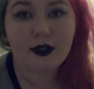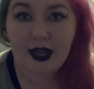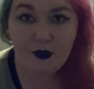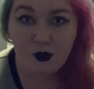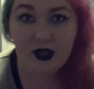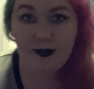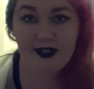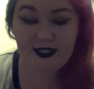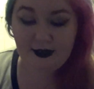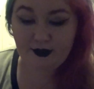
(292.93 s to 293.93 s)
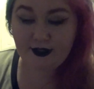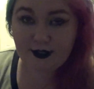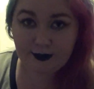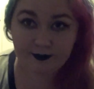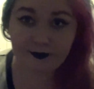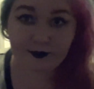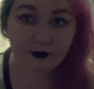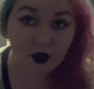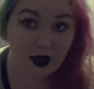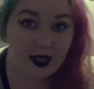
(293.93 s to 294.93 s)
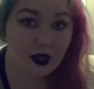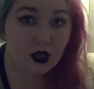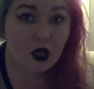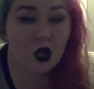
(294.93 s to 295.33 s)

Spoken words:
that really makes a difference, right?